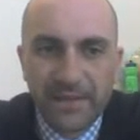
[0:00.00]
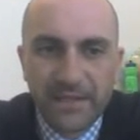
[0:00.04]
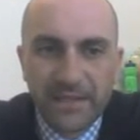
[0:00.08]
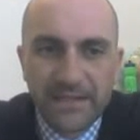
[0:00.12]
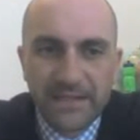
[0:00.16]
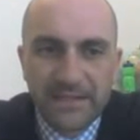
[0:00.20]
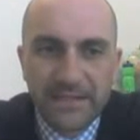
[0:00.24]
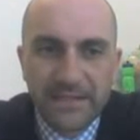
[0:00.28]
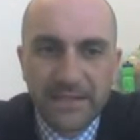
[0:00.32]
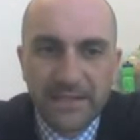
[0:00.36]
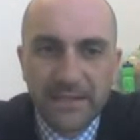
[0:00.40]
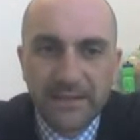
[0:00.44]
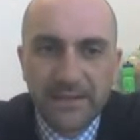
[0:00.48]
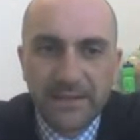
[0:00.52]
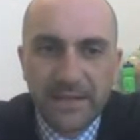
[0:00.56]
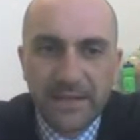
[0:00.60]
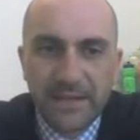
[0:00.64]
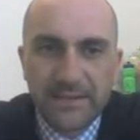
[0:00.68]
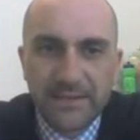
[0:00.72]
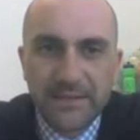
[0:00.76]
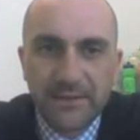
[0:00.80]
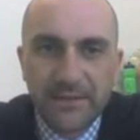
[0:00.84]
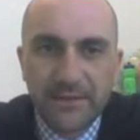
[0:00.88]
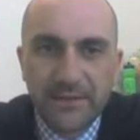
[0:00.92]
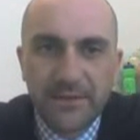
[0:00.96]
Still
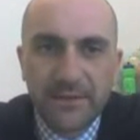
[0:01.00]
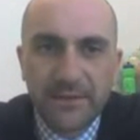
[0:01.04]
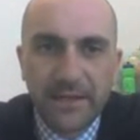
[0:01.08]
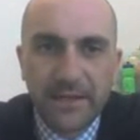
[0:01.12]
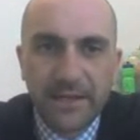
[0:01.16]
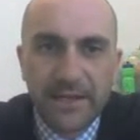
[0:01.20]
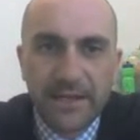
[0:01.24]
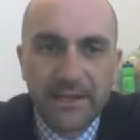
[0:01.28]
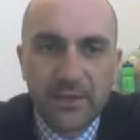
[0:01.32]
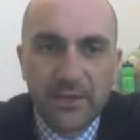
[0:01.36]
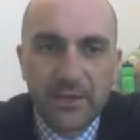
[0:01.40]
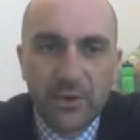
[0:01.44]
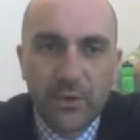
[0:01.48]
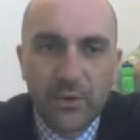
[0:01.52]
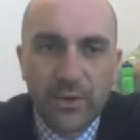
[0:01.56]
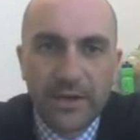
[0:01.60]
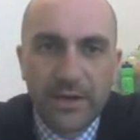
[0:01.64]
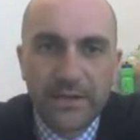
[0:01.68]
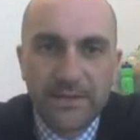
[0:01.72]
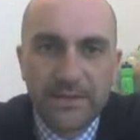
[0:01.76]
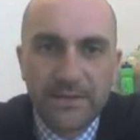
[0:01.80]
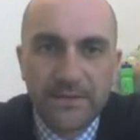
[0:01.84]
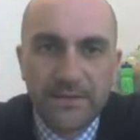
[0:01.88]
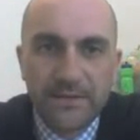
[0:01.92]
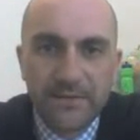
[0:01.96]
doesn't look like the
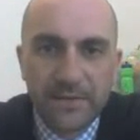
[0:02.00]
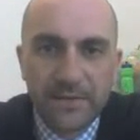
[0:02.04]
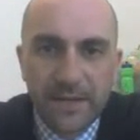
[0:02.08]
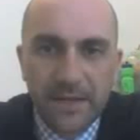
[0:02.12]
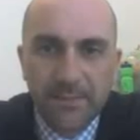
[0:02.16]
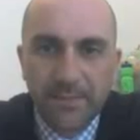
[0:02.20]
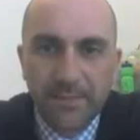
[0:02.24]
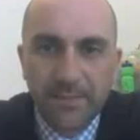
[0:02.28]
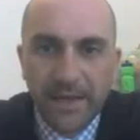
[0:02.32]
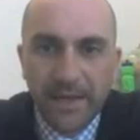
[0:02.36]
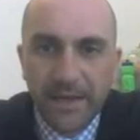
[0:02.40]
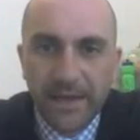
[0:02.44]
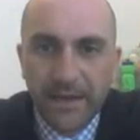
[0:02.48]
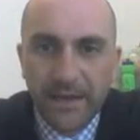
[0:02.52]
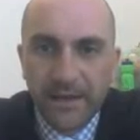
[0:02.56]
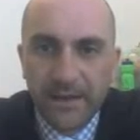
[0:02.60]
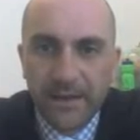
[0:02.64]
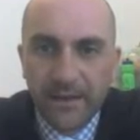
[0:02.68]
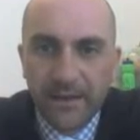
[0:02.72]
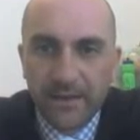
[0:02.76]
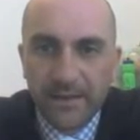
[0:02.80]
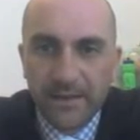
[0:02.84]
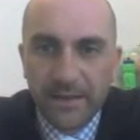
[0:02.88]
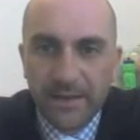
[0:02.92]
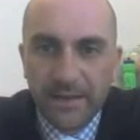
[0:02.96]
coin is flipping.
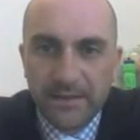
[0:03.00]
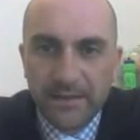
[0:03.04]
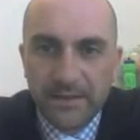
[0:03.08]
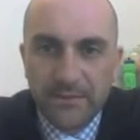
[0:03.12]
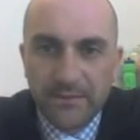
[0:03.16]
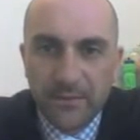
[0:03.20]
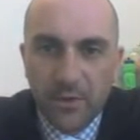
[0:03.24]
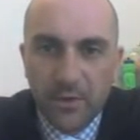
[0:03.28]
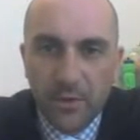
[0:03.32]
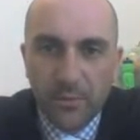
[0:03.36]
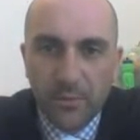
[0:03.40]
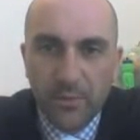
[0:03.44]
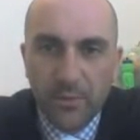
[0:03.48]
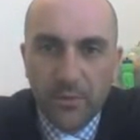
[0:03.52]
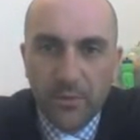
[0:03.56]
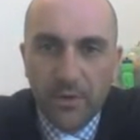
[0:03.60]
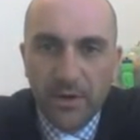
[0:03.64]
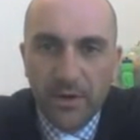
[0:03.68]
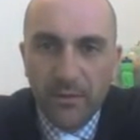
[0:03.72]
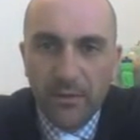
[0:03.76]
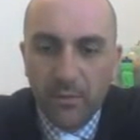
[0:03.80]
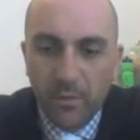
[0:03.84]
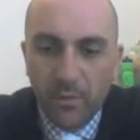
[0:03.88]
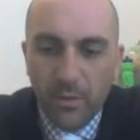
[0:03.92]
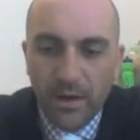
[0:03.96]
Let's go
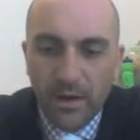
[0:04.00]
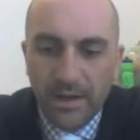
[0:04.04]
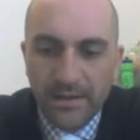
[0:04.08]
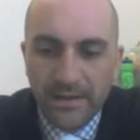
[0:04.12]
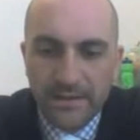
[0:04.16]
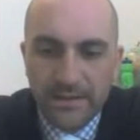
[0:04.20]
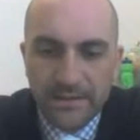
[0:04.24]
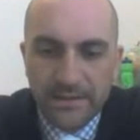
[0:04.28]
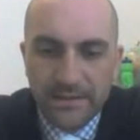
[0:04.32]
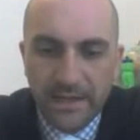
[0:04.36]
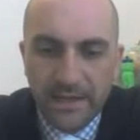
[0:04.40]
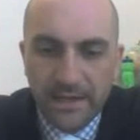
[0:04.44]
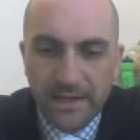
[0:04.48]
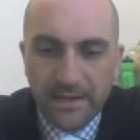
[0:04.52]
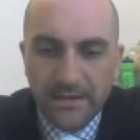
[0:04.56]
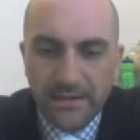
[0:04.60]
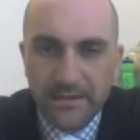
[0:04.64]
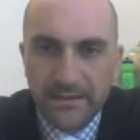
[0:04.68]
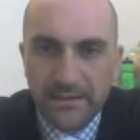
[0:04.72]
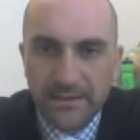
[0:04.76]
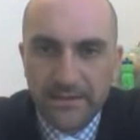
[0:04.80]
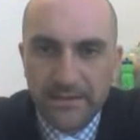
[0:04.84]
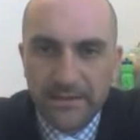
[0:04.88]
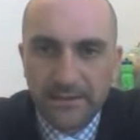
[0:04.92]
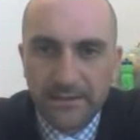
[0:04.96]
0.1
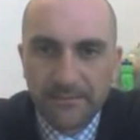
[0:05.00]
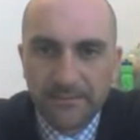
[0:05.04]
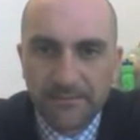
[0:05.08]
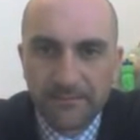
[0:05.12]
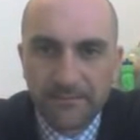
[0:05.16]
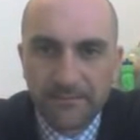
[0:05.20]
seconds.